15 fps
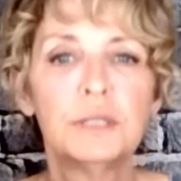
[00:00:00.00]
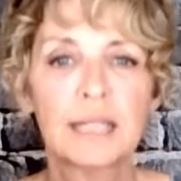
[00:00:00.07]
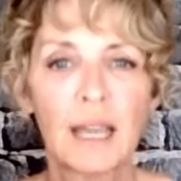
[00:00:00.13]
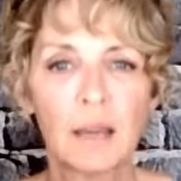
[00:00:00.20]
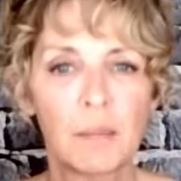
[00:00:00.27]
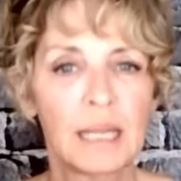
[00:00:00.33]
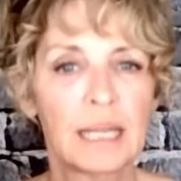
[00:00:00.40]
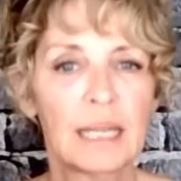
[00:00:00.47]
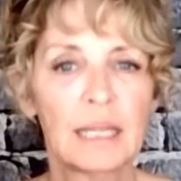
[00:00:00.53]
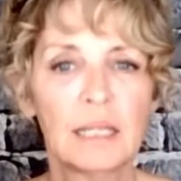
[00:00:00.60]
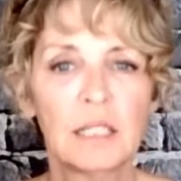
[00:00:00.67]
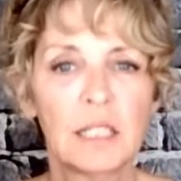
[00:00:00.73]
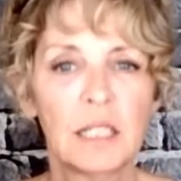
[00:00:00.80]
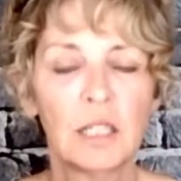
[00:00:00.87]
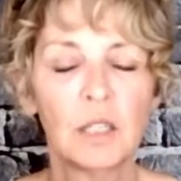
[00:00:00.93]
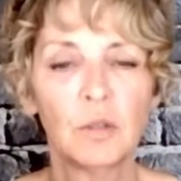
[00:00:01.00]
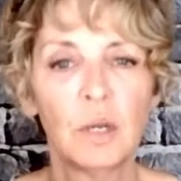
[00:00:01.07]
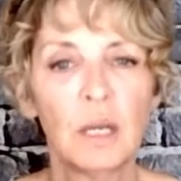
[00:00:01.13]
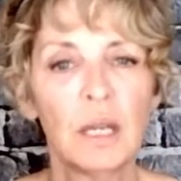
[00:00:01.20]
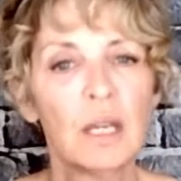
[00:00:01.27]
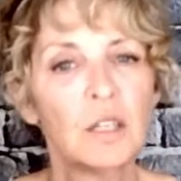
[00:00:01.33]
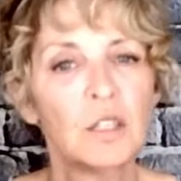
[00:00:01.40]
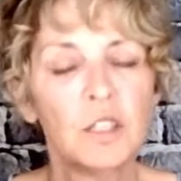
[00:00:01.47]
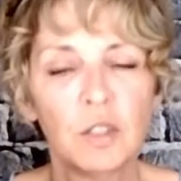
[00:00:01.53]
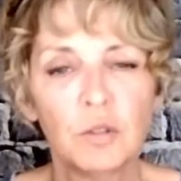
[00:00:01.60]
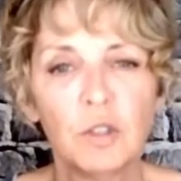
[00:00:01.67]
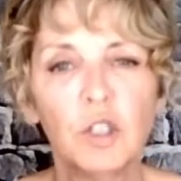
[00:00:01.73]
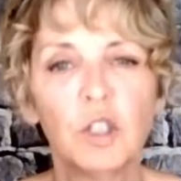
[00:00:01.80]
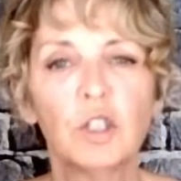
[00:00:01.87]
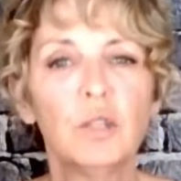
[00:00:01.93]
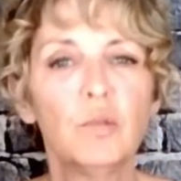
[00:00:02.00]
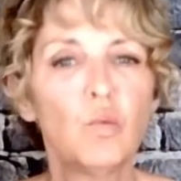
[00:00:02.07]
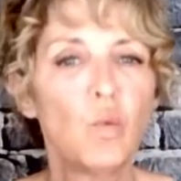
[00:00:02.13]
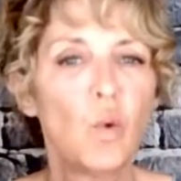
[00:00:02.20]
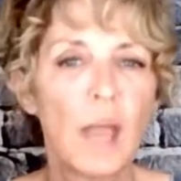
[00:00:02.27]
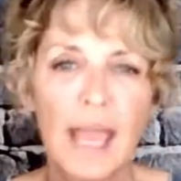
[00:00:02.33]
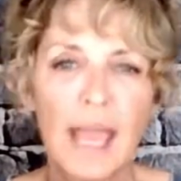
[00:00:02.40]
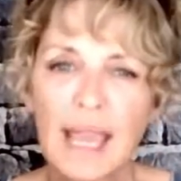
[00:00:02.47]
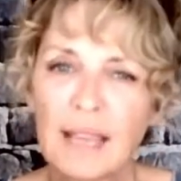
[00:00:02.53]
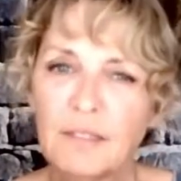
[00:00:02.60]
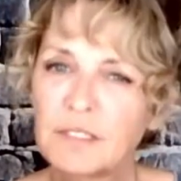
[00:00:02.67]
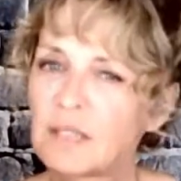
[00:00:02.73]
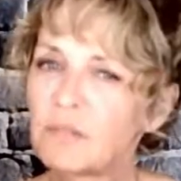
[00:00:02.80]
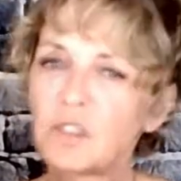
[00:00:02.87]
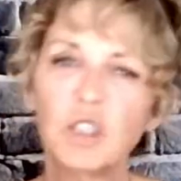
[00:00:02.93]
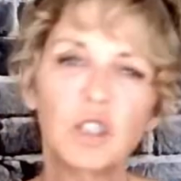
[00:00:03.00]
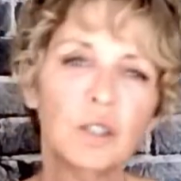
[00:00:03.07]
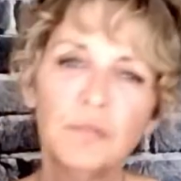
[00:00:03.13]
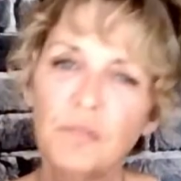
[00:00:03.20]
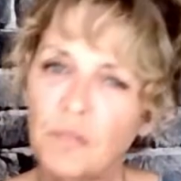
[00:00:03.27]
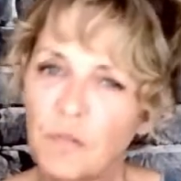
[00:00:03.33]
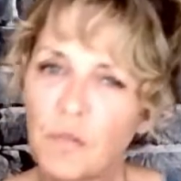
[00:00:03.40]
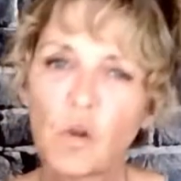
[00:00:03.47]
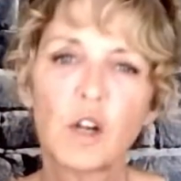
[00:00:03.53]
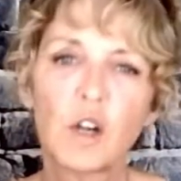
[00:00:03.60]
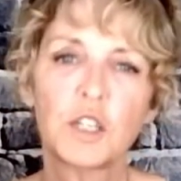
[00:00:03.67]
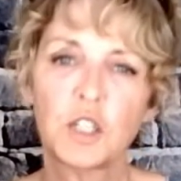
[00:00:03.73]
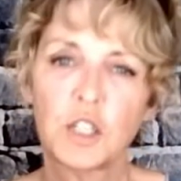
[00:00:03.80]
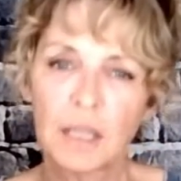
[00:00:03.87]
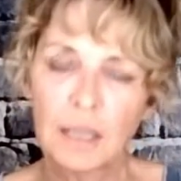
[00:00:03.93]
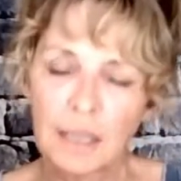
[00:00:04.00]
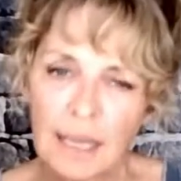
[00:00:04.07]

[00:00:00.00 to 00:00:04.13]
coming into you, to good waves of good fortune